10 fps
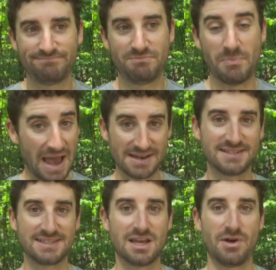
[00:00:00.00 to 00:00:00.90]
bad to
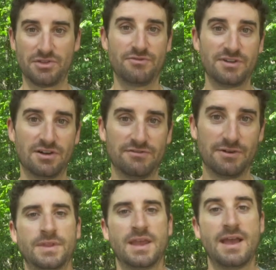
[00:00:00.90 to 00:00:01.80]
say about the feel of them.
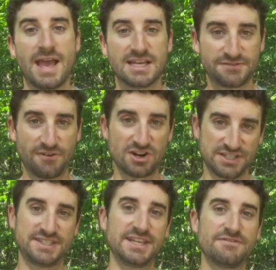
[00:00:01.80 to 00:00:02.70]
As far as
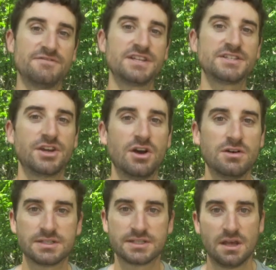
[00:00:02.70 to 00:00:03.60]
stiffness
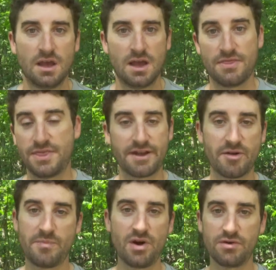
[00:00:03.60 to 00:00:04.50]
goes,
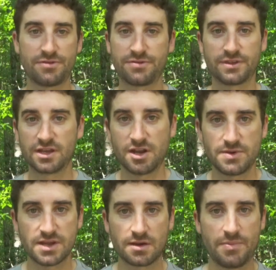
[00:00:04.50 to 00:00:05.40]
they're both gonna
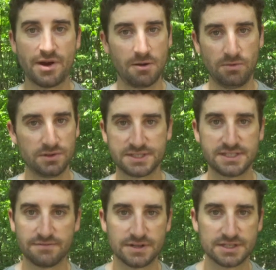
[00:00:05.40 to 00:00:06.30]
be comparable in
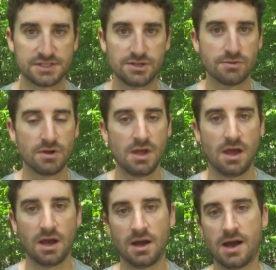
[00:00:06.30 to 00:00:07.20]
stiffness too.
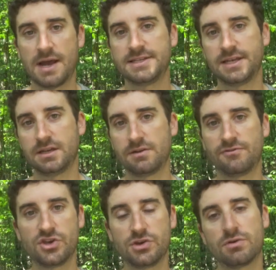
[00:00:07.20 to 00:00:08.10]
I did a
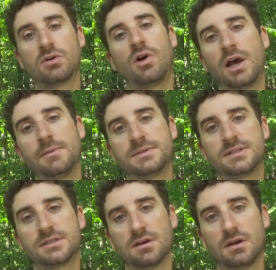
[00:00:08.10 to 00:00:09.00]
few
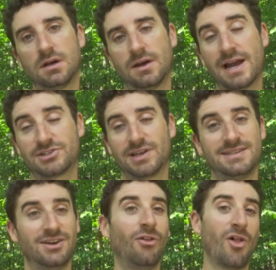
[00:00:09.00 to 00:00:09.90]
climbs, actually I
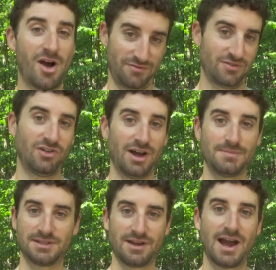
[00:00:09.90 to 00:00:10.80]
did a lot of
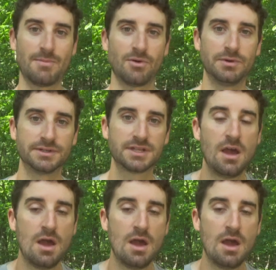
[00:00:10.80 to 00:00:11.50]
climbs on the hyper wheels,